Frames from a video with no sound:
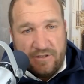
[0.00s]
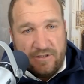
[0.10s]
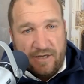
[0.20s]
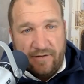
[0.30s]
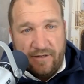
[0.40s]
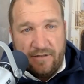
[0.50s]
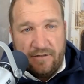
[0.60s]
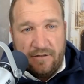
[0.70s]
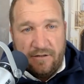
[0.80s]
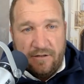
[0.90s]
together,
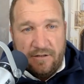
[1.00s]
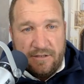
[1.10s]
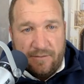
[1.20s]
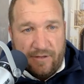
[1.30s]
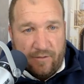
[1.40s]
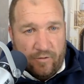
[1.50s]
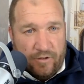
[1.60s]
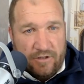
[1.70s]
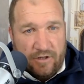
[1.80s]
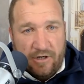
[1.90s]
someone that
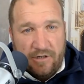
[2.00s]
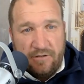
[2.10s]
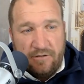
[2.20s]
works hard,